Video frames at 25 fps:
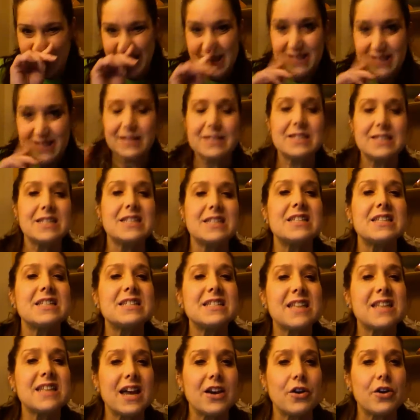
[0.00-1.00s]
This is a
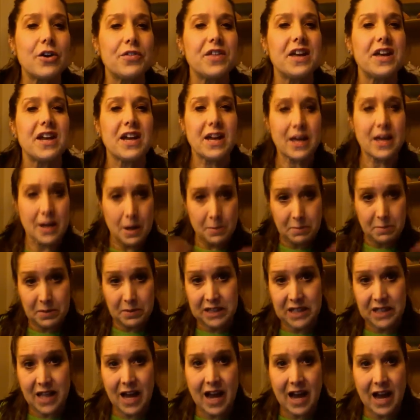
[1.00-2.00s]
cycle that can
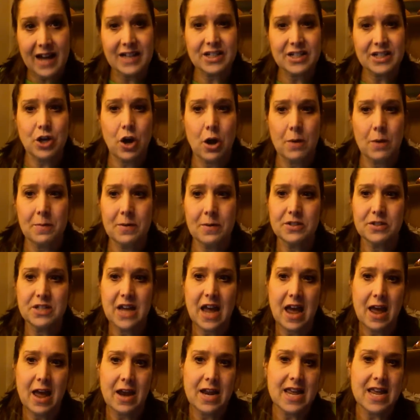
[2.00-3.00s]
apply to almost
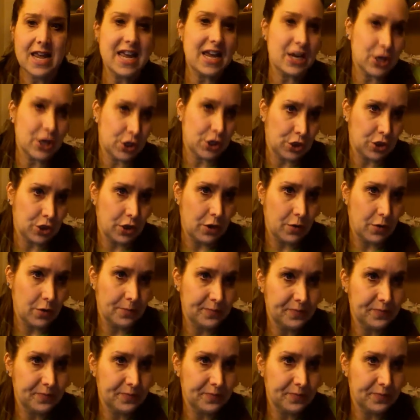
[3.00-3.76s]
any issue,